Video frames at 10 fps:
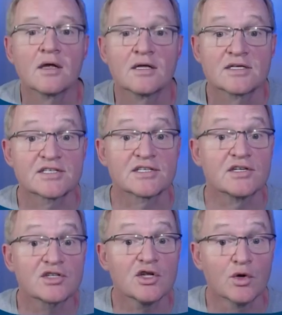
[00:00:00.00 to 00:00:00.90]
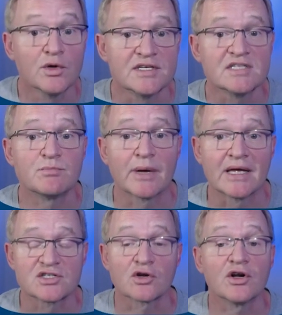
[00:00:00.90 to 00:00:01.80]
Since the unit is
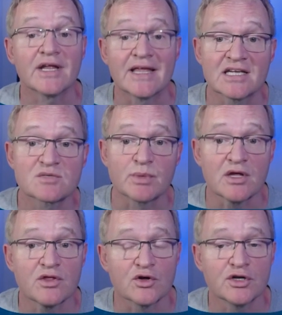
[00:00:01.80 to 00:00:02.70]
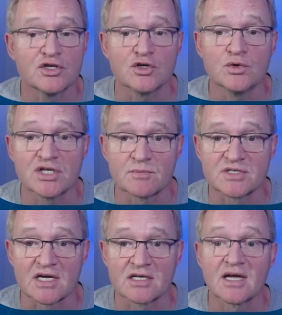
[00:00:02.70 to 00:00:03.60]
based on an ESP32
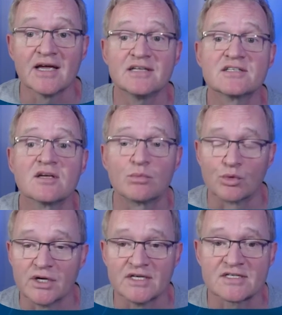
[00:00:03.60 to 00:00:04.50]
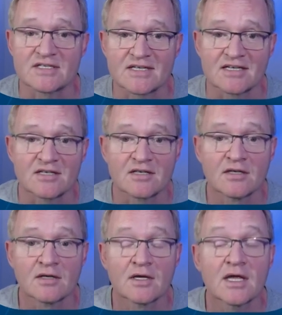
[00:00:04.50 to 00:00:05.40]
chipset, it's a breeze to set up.
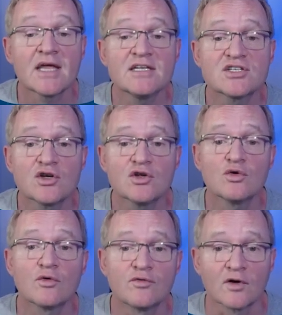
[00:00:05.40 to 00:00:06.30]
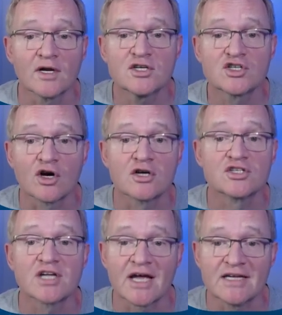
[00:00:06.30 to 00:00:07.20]
Insert your fully charged
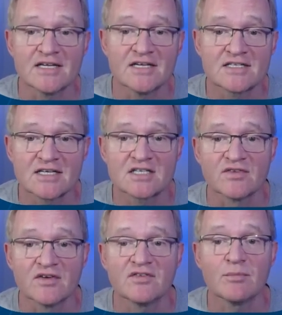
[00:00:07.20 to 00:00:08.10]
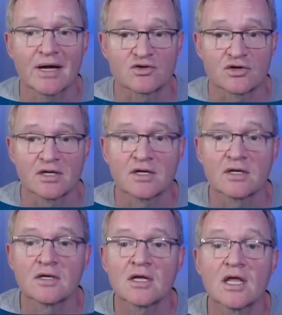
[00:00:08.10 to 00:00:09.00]
18650 battery.
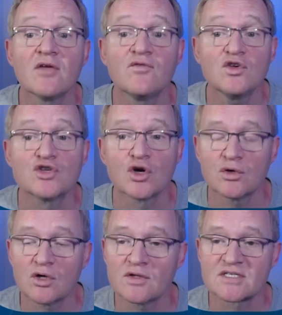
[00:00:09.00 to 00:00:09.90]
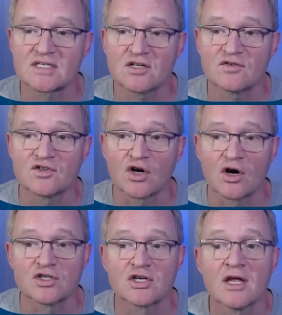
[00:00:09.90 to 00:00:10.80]
If you don't know the state of
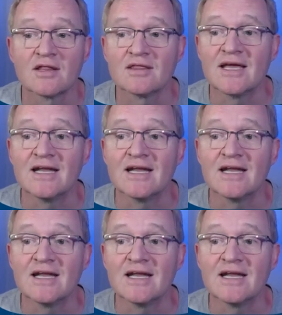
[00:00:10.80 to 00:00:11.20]
charge, then